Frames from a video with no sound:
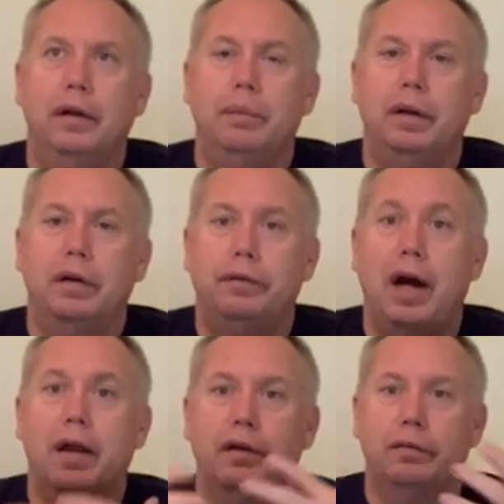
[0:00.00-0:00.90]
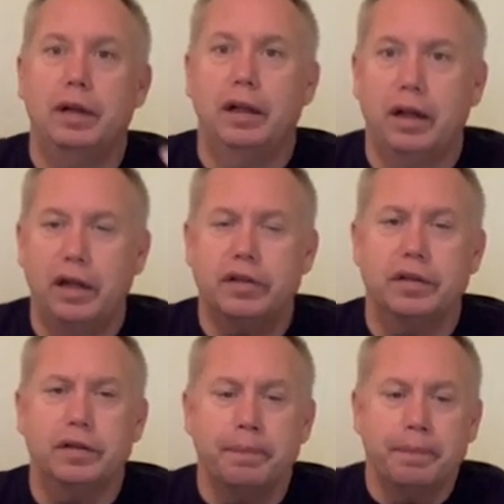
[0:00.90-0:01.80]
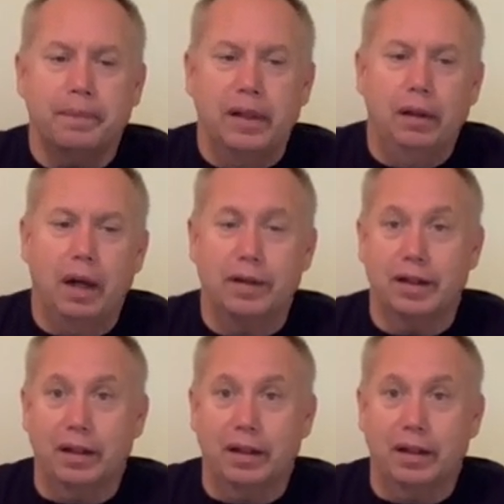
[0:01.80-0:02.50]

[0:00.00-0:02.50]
being a father of many nations. How's